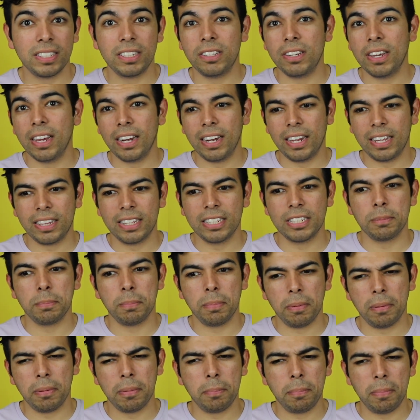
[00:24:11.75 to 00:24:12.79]
You had like this
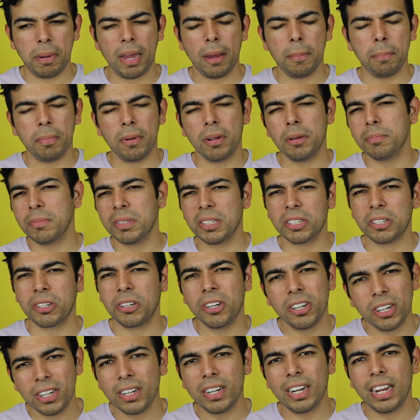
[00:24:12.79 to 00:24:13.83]
peplum
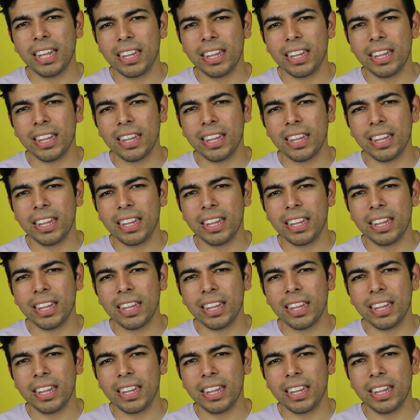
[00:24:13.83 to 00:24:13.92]
skirt,